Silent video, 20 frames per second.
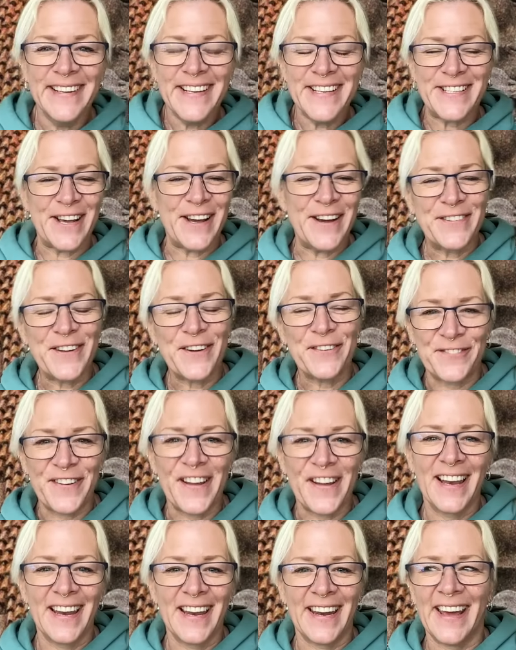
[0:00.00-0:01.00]
So if you're
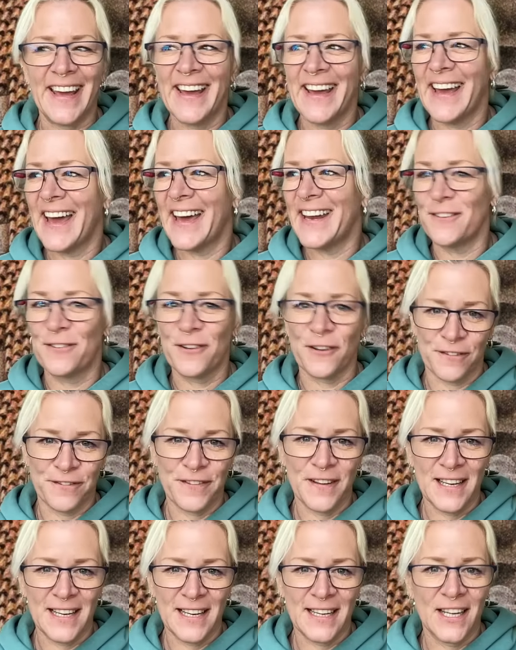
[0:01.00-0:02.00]
feeling it, and if you're
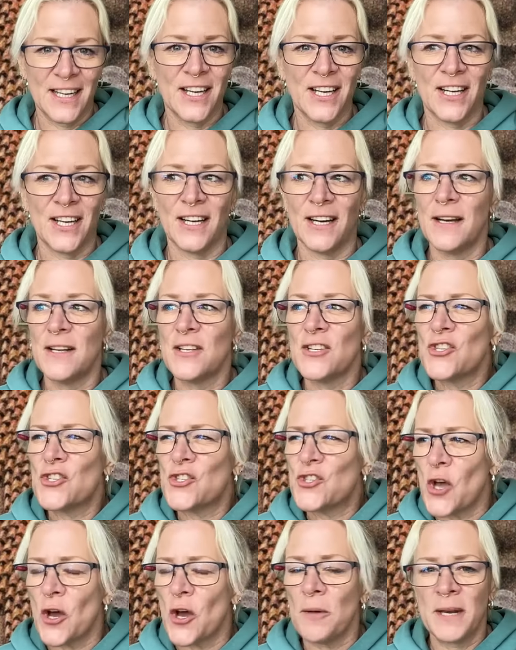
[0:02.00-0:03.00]
feeling her,
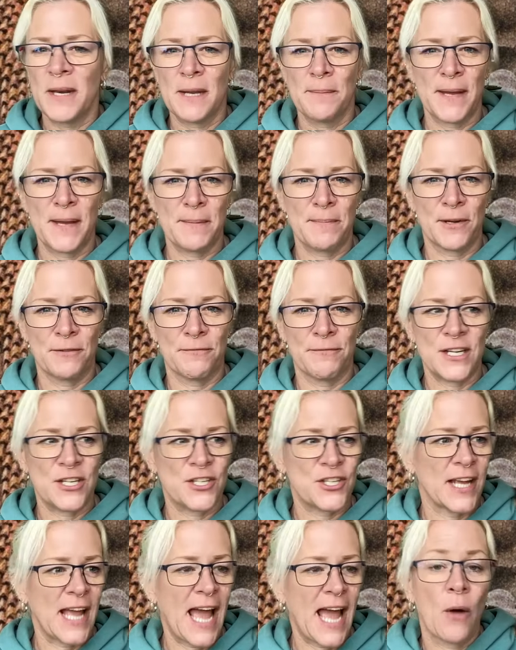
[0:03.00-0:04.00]
so many people are
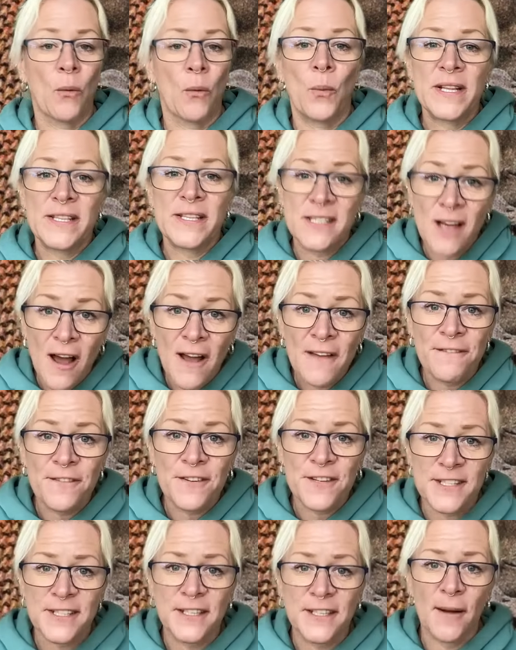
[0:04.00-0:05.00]
reaching out. It's time
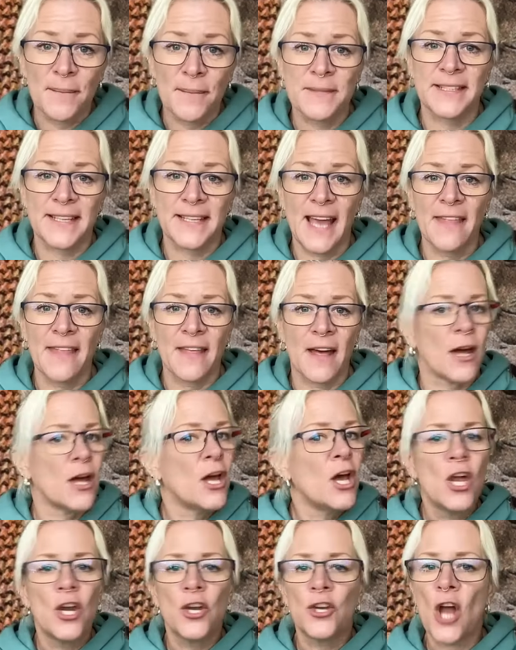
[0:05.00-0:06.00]
for us to come together.
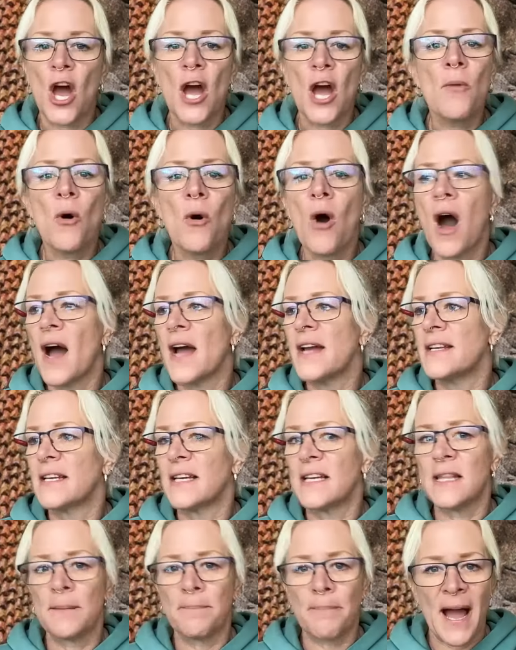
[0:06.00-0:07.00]
No more
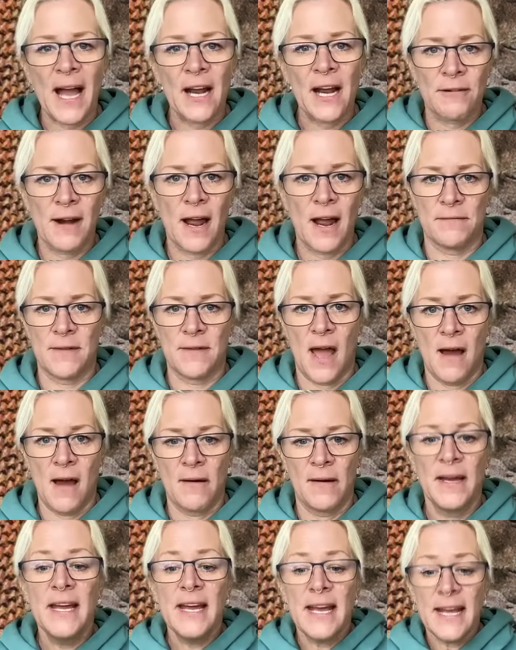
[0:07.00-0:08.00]
hiding in the background
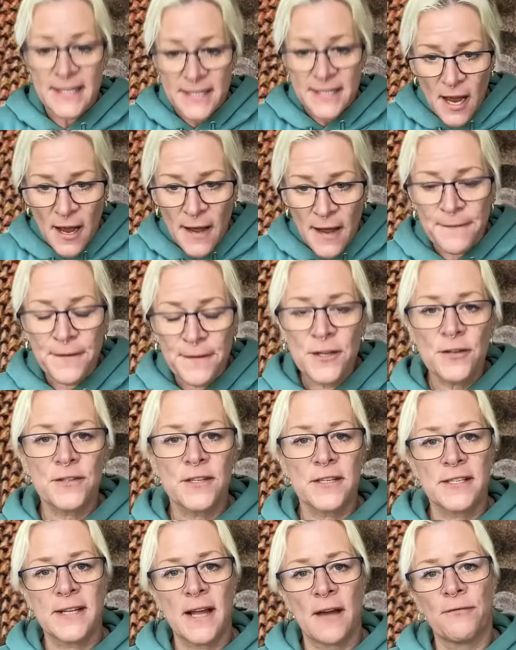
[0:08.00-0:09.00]
now. It's time for you
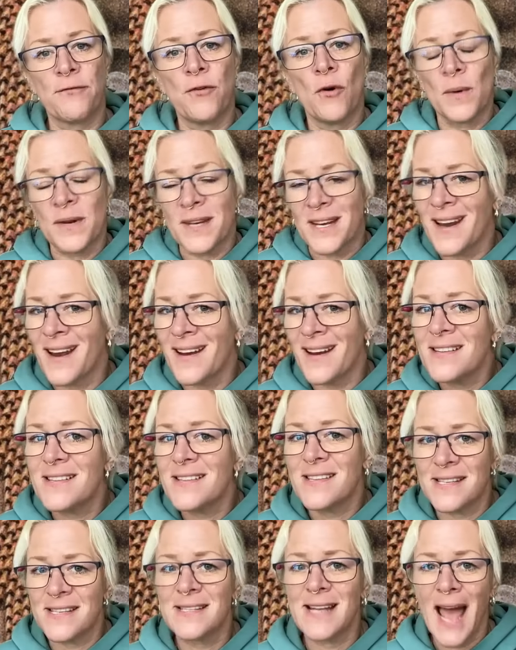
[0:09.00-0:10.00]
to step forward and
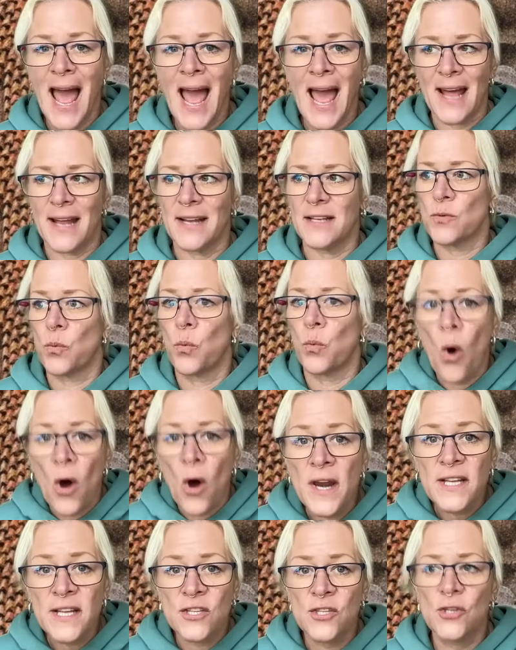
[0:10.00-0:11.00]
understand,
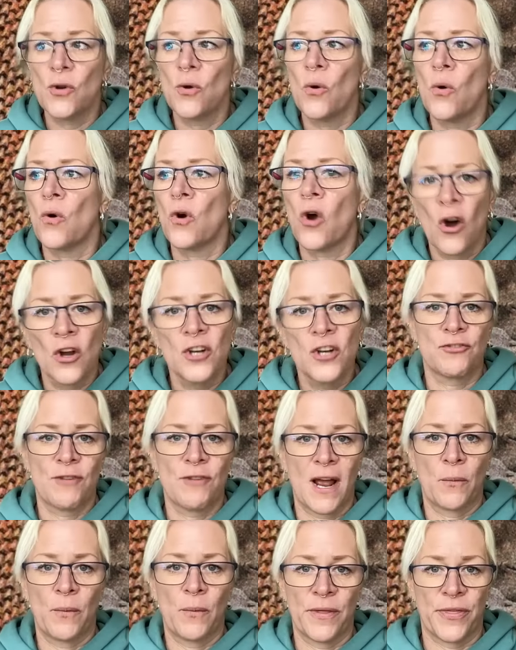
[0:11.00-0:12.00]
what is your
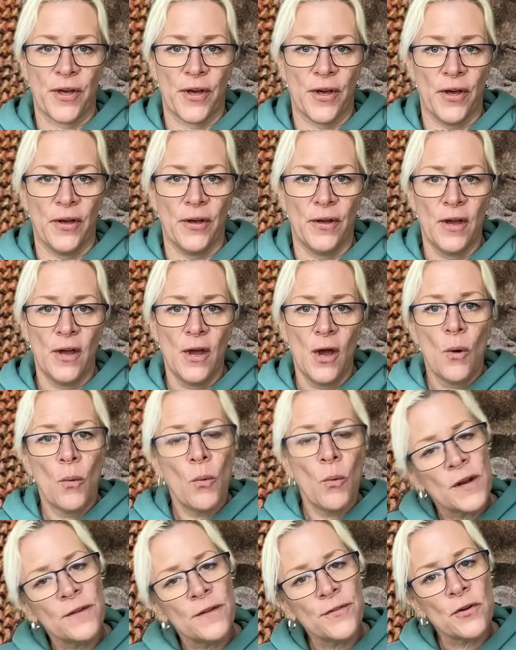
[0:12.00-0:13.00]
contract with her?
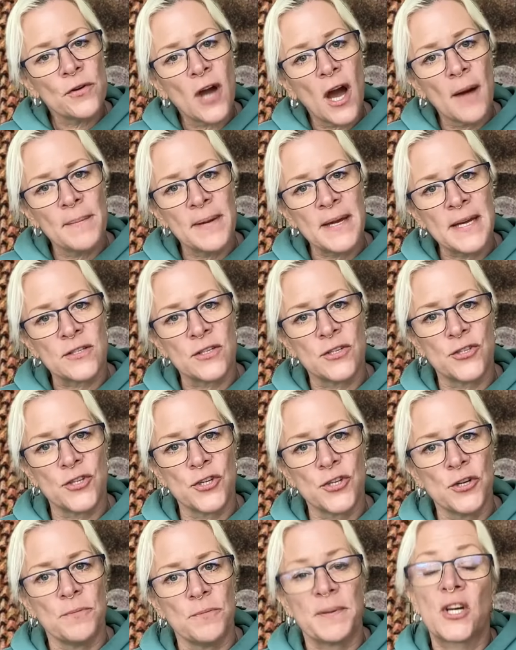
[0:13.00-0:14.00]
What have you come here to
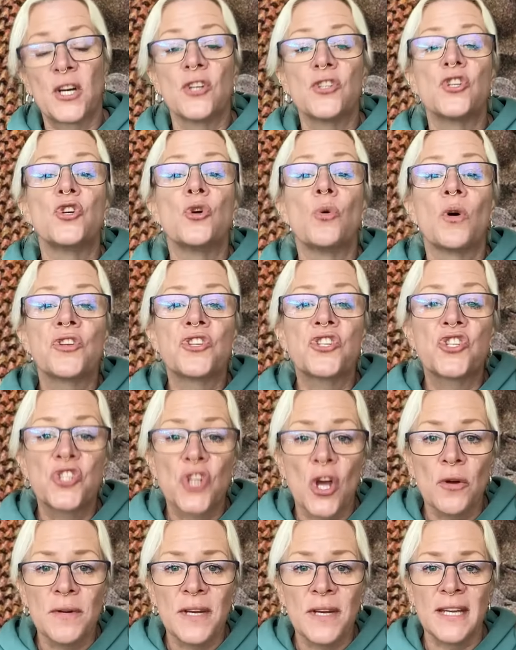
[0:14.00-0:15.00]
do? Because you're
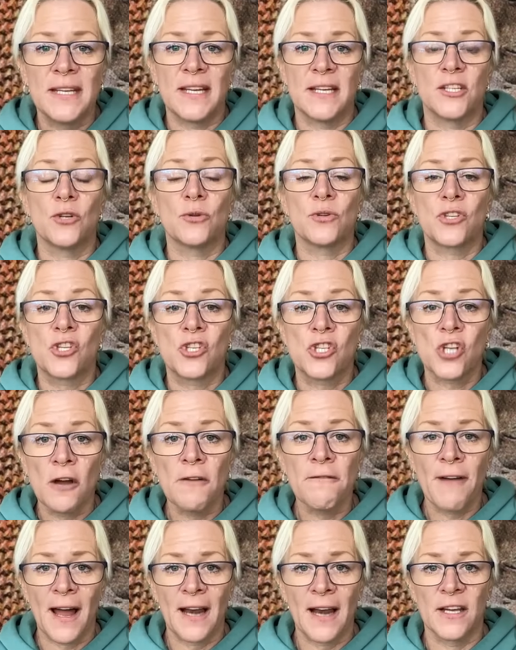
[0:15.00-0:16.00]
so needed, you're
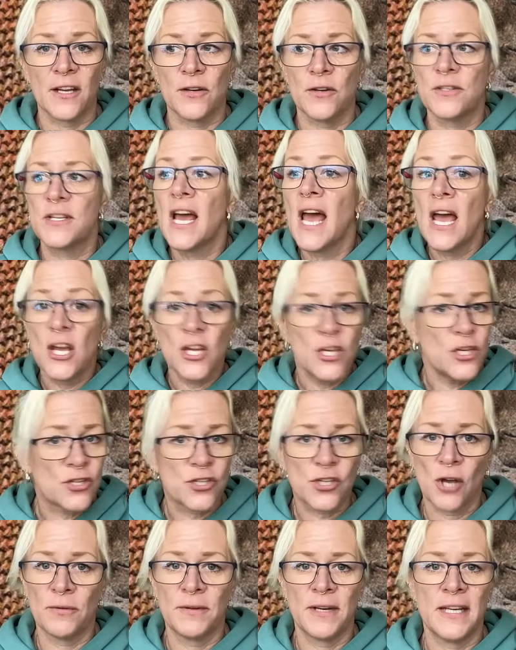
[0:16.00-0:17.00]
so valued, you're
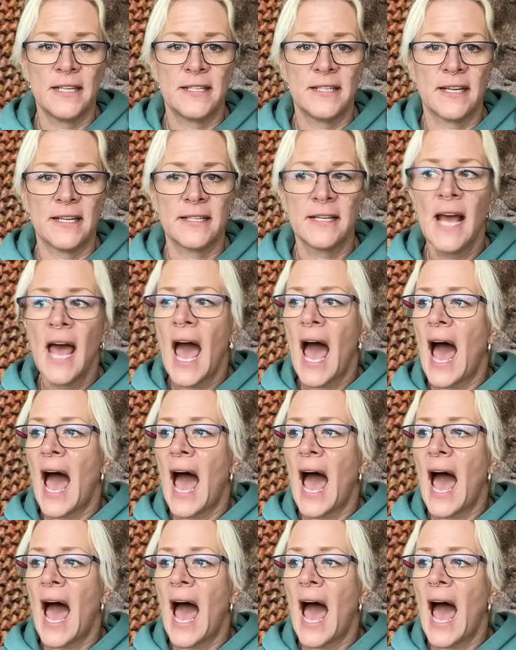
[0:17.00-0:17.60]
so needed.